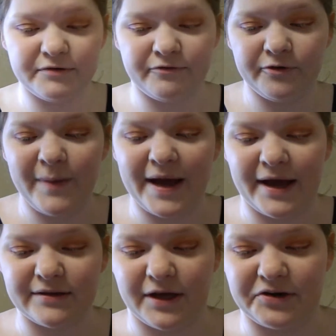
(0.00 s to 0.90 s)
for my
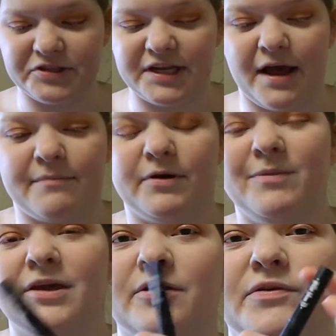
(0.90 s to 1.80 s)
eyeliner today I'm gonna be
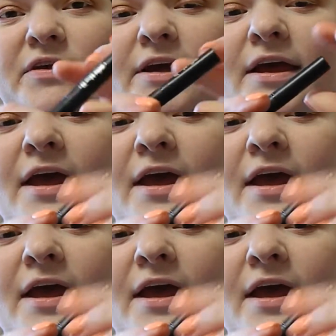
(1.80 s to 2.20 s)
using